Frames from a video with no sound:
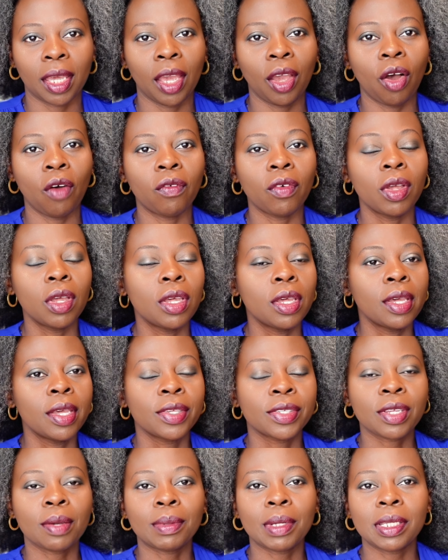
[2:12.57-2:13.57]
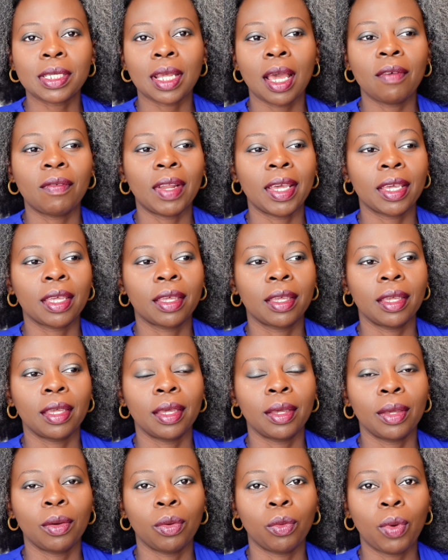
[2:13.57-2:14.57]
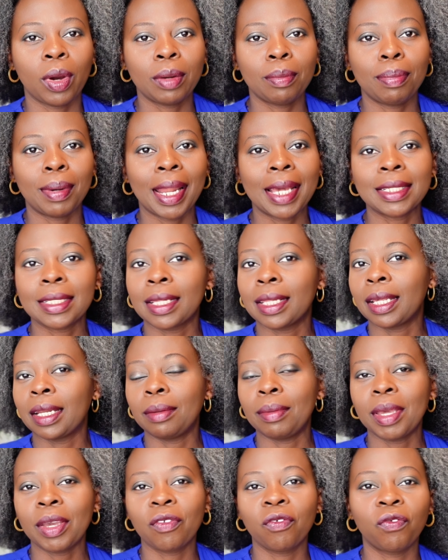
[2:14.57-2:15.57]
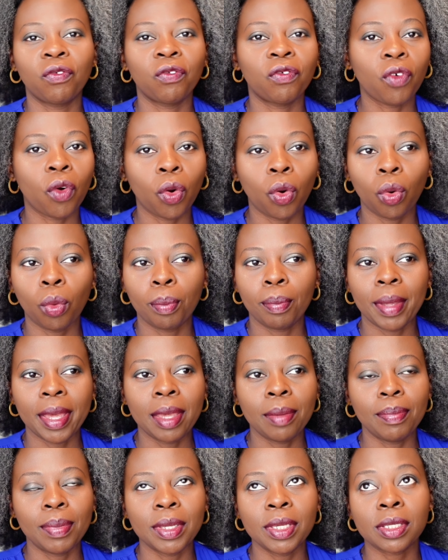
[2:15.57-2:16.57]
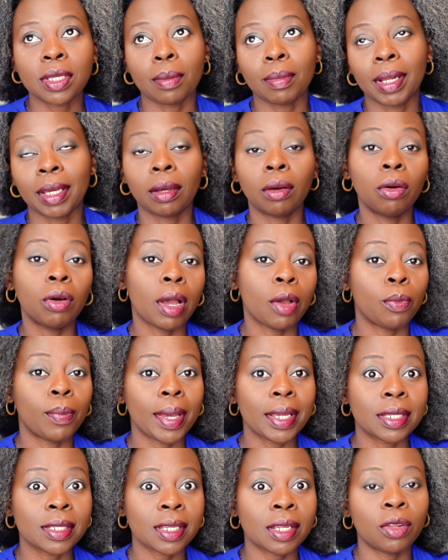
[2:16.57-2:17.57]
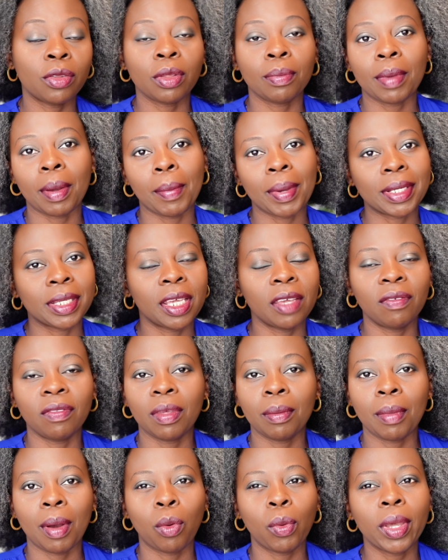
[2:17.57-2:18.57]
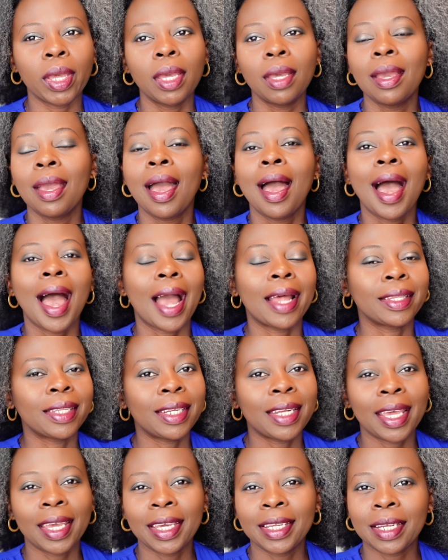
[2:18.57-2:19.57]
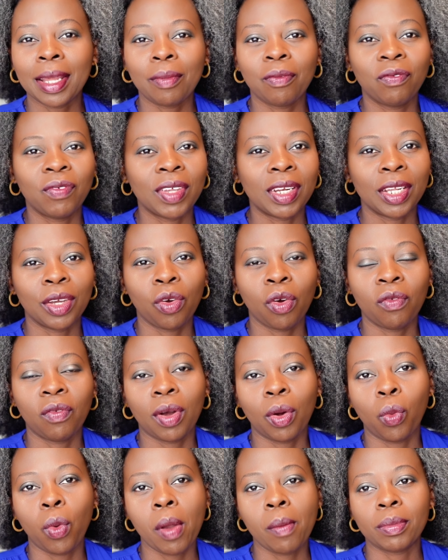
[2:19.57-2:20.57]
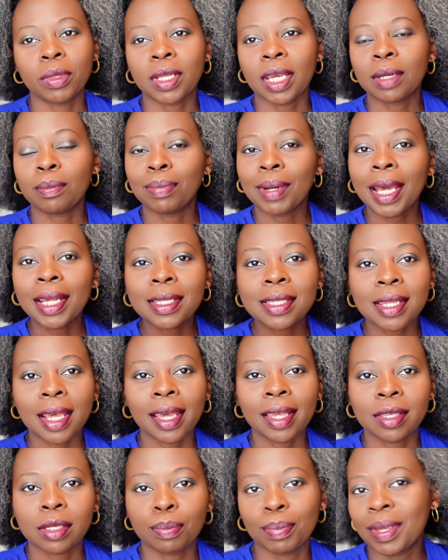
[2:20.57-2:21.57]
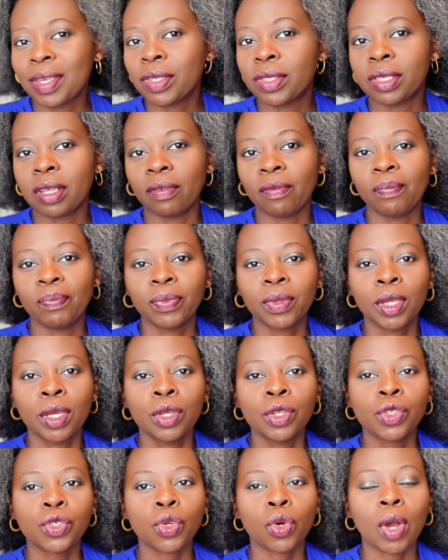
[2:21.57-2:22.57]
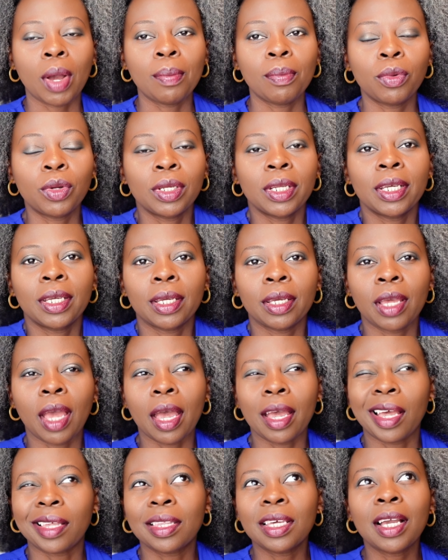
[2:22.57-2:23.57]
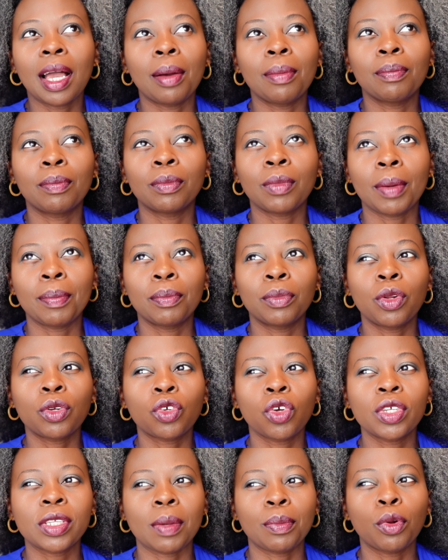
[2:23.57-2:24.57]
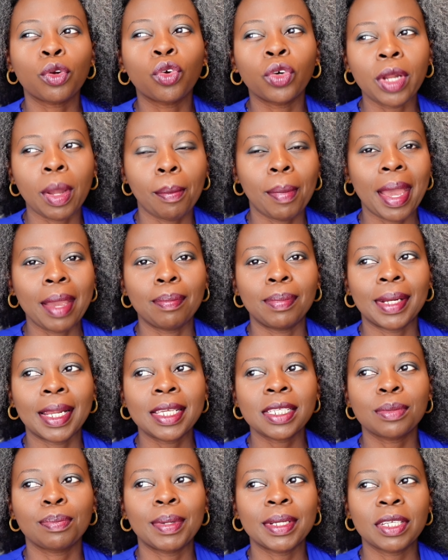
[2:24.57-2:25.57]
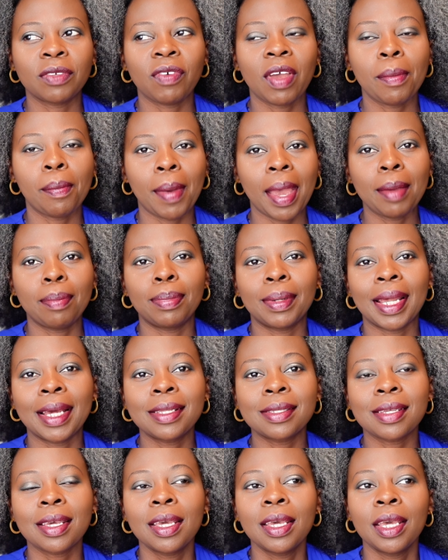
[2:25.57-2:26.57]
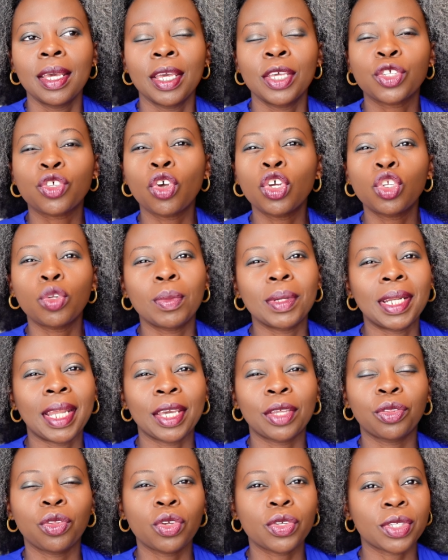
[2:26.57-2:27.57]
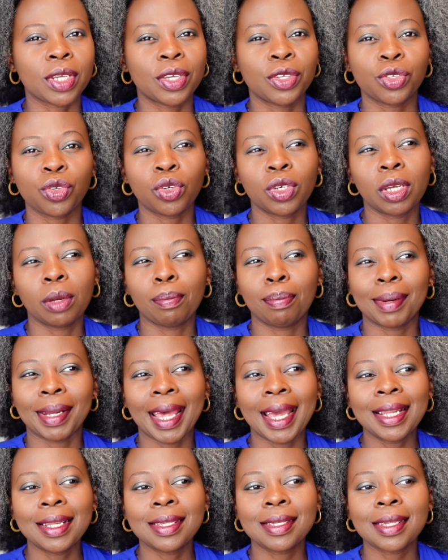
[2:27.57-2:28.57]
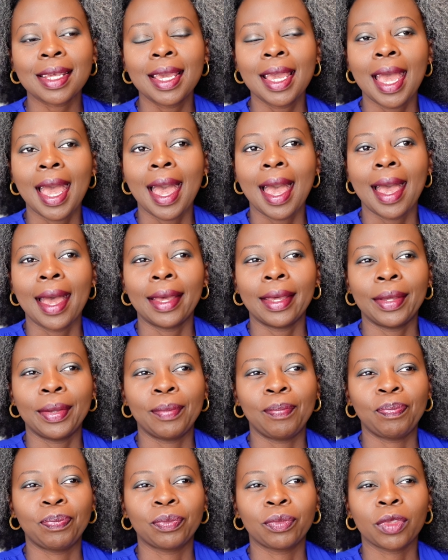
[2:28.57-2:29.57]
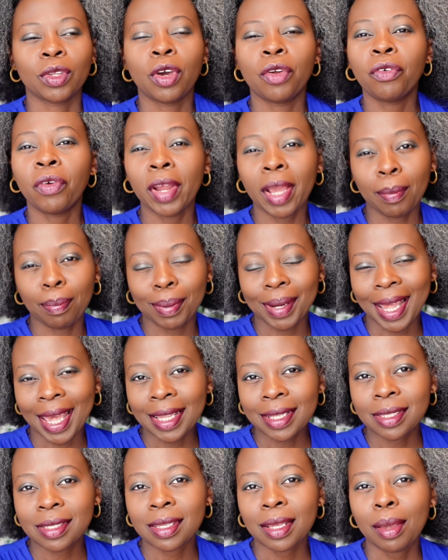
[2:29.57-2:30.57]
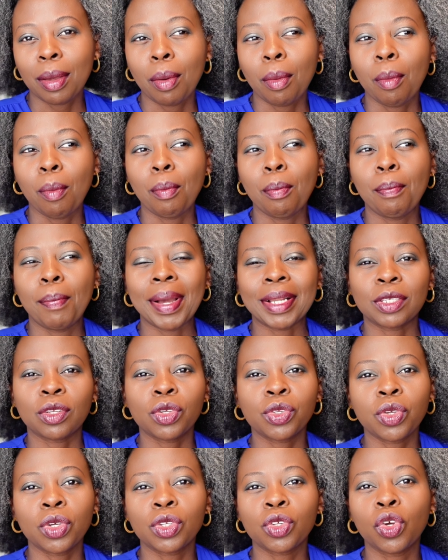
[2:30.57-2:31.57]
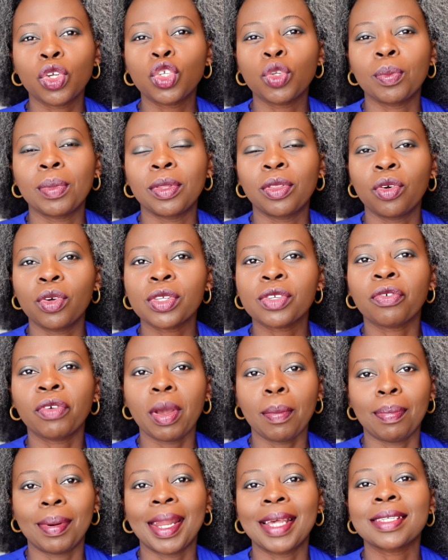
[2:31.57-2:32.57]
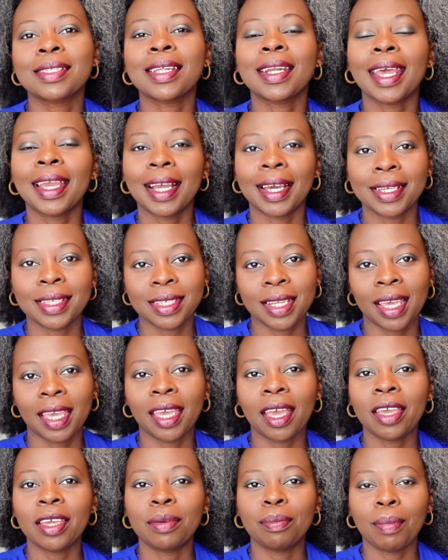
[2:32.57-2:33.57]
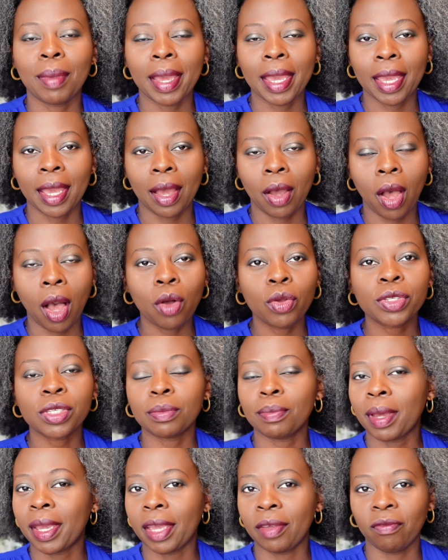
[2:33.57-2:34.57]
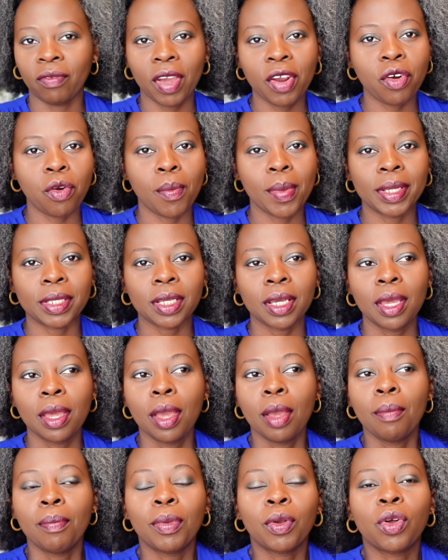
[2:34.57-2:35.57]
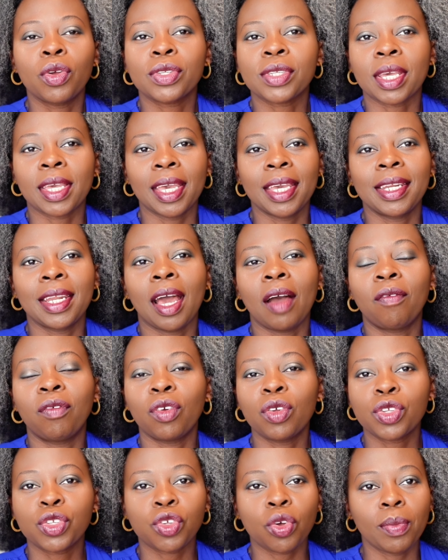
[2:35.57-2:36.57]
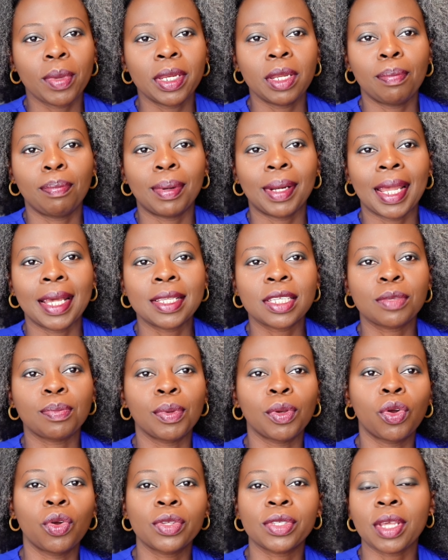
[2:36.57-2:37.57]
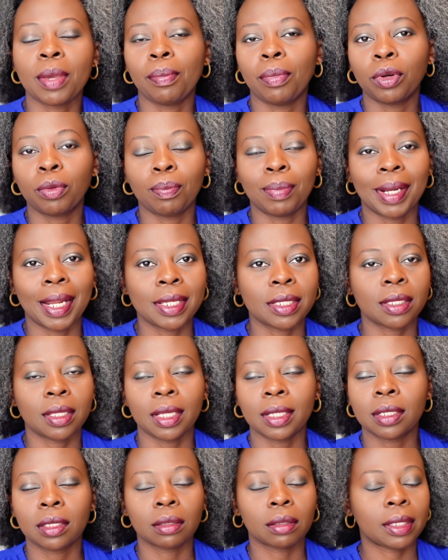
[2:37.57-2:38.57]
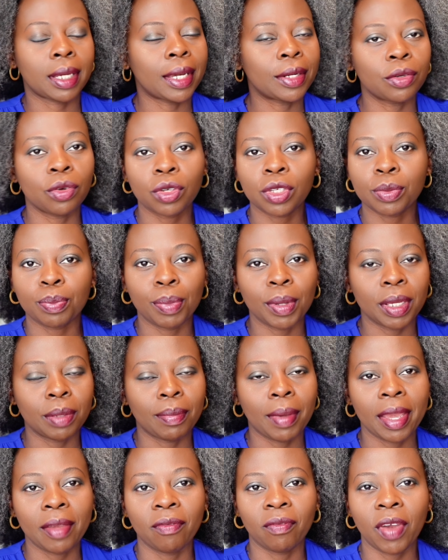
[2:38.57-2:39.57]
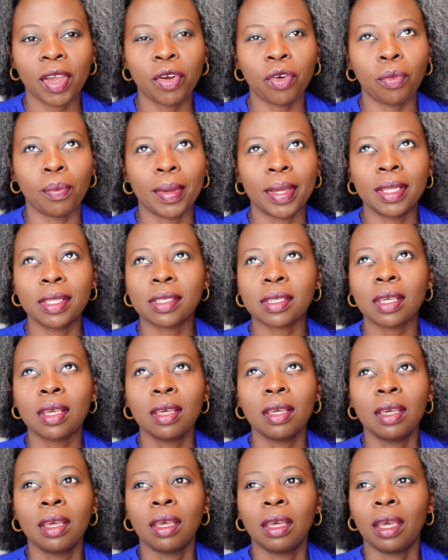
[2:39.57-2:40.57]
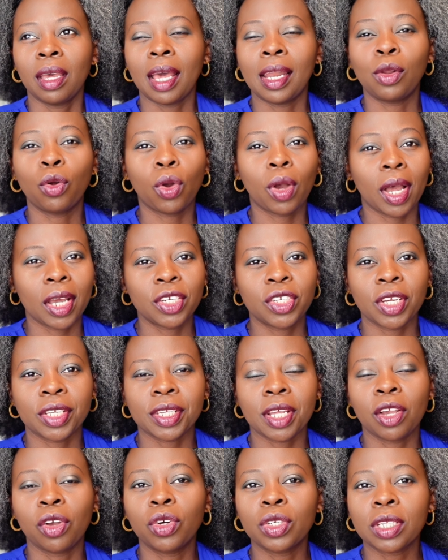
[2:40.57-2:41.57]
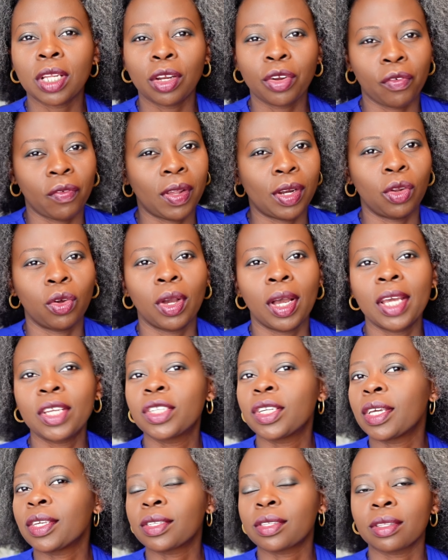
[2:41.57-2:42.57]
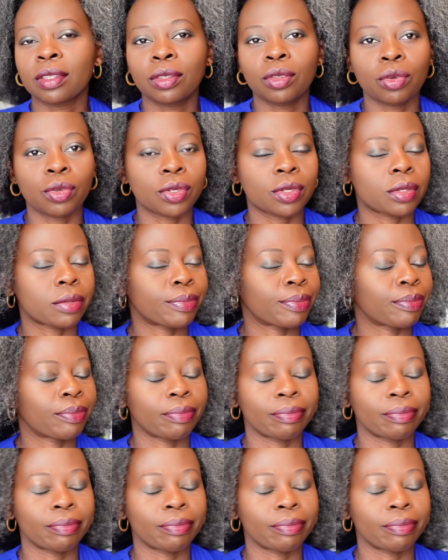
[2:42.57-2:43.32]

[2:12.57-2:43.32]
care of. Sometimes I have like uh, one plant and then make four babies. I'm like, oh, I might sell them, I might give them away. And then I end up feeling overwhelmed. And plants are expensive. So I'm only, I think I'm, I'm not going, I'm not going to buy plants, but if I buy plants, it's going to be like those exotic plants um, rare plants but also it's going to be those rare plants that I can take care in my house in my environment because again I have lost so many plants because I bought plants that cannot be in my environment alocasias I got a lot of alocasias those